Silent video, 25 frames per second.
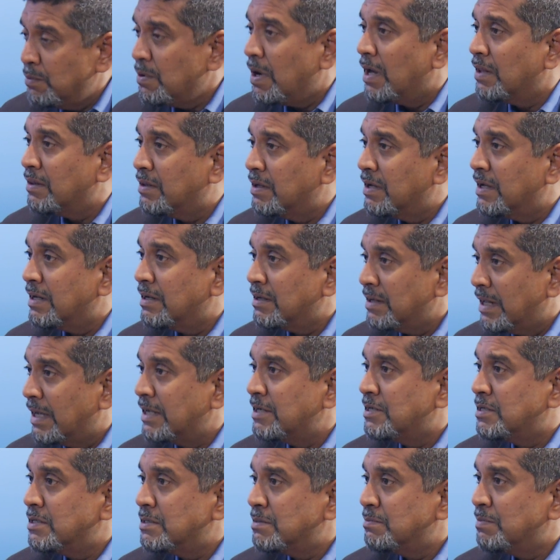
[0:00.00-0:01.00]
other
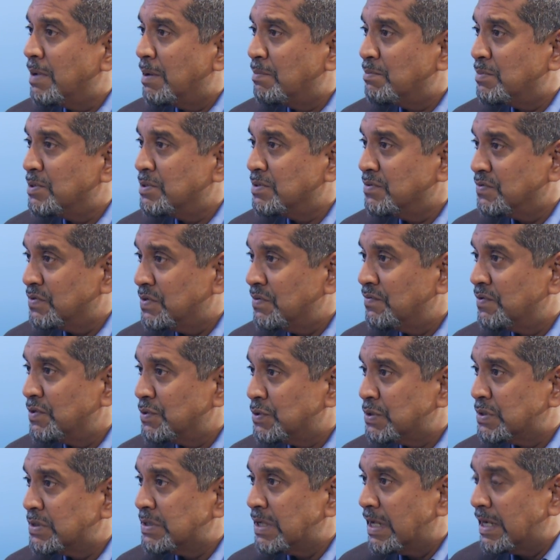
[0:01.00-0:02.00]
enlightened members of civil
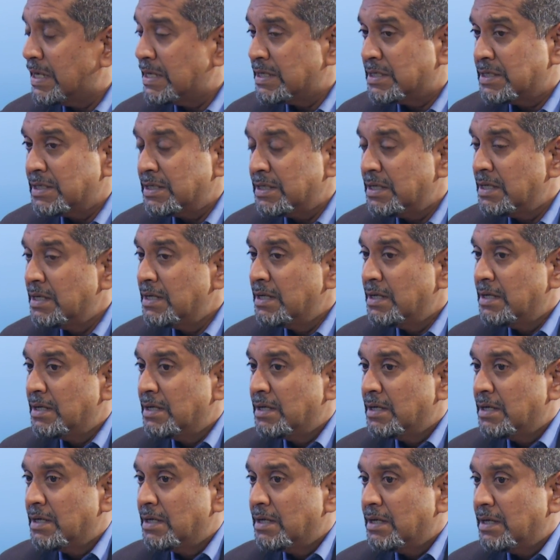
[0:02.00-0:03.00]
society
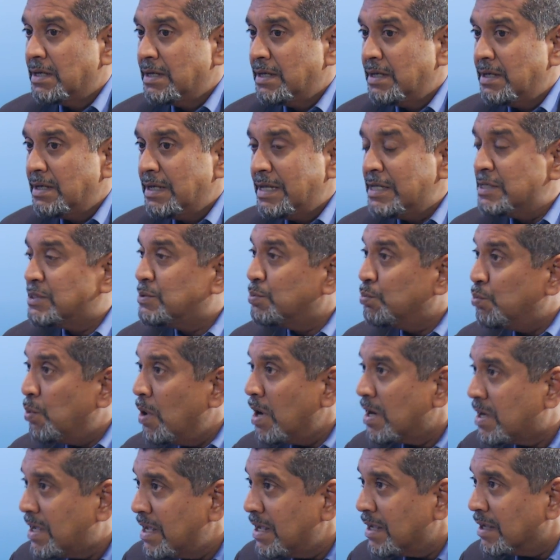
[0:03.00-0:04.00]
is
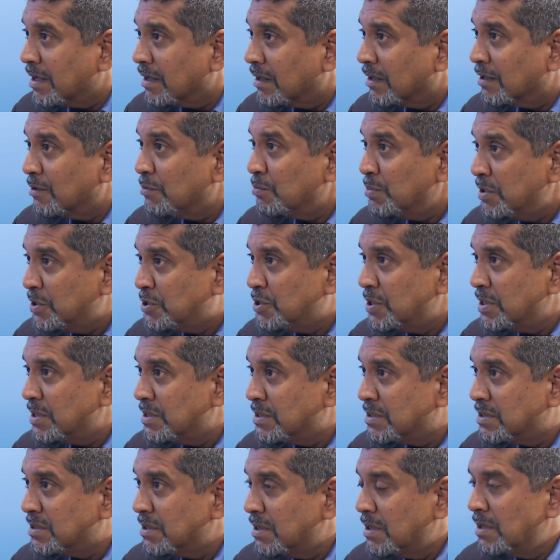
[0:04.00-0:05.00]
working, which
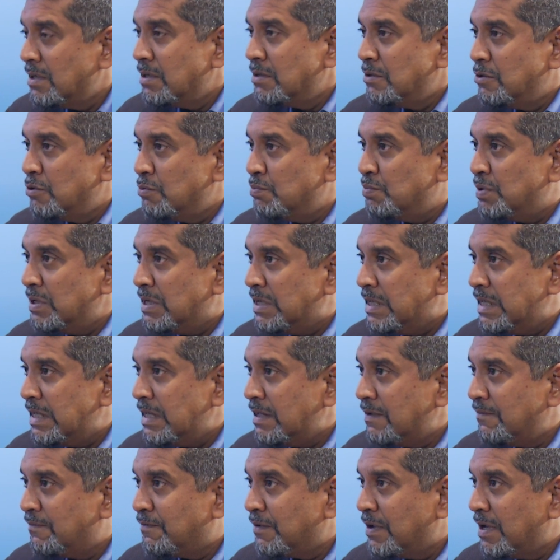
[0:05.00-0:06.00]
is you
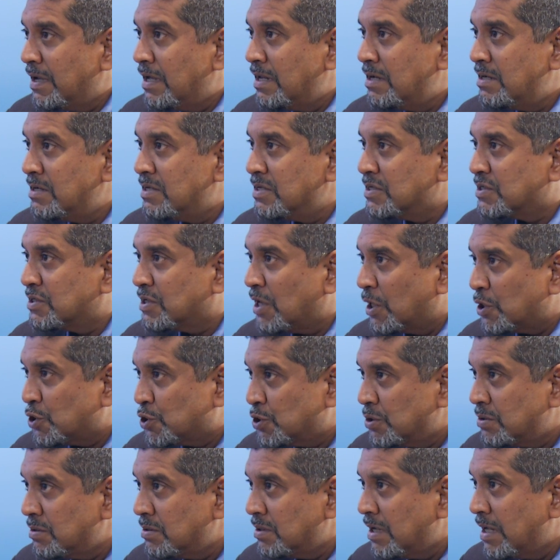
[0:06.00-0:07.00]
believe in
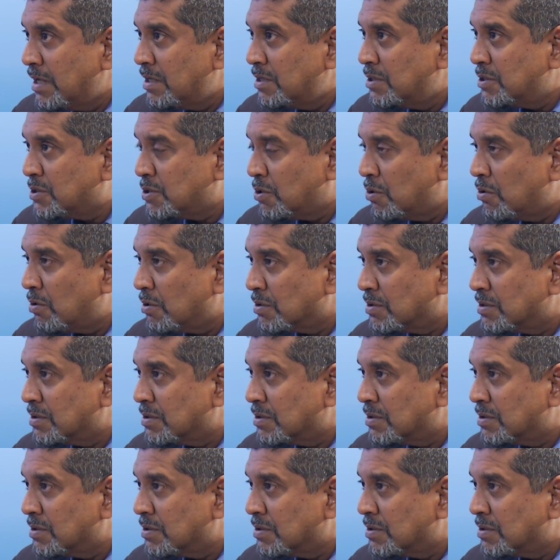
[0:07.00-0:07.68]
discussion and discourse.